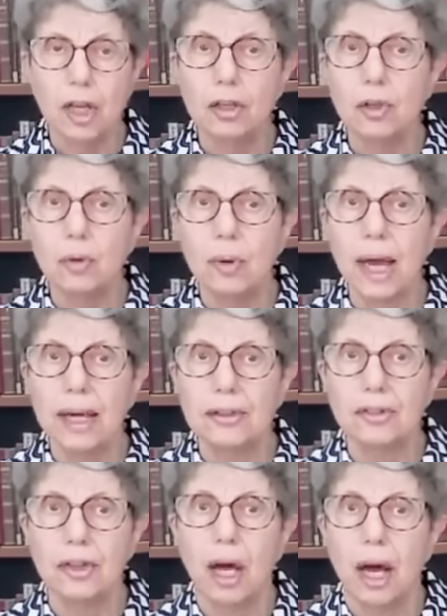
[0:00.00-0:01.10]
you
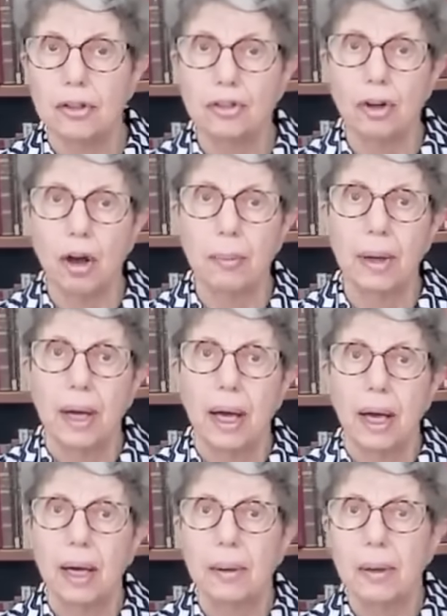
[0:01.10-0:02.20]
get a job,
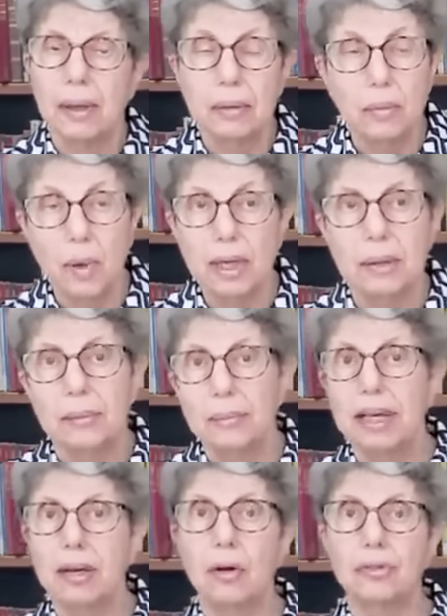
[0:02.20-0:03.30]
well,
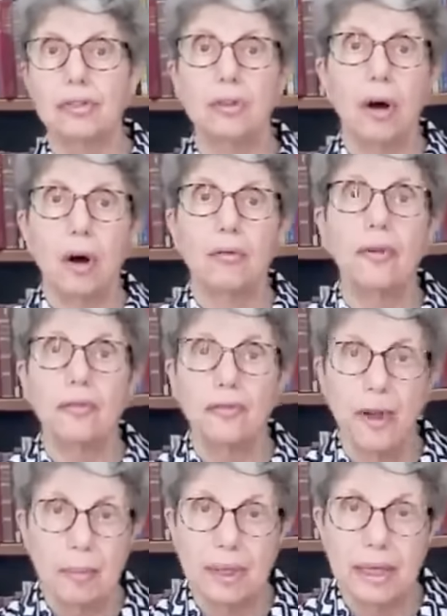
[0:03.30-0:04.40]
because of
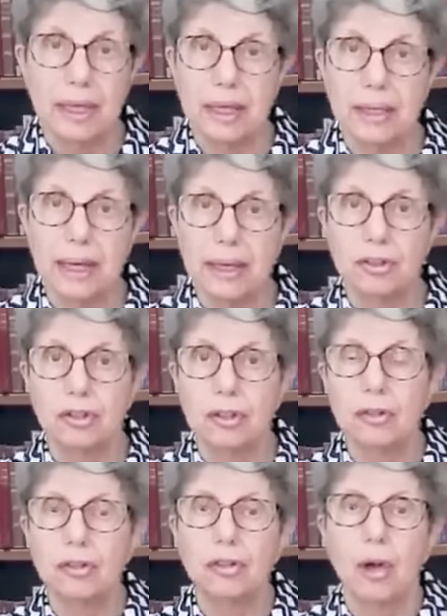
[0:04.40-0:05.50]
family
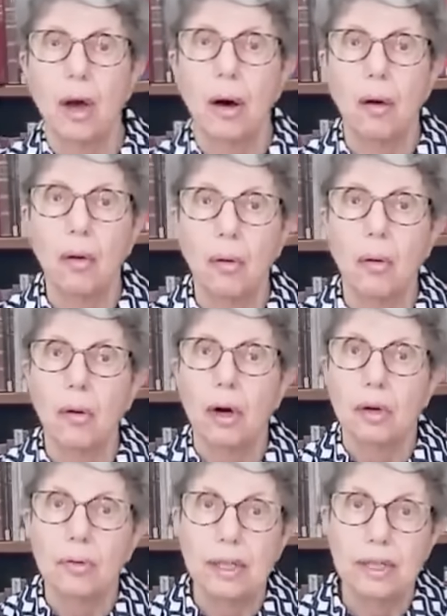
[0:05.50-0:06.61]
connections or
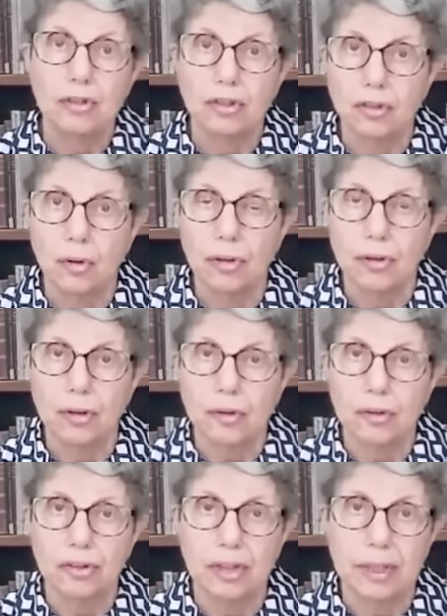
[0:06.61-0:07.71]
religious
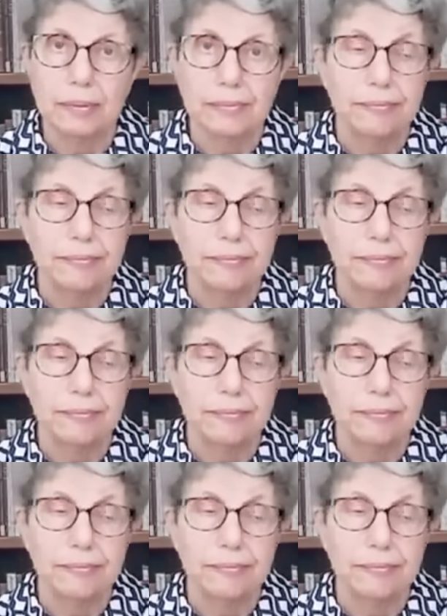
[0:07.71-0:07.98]
orthodoxy,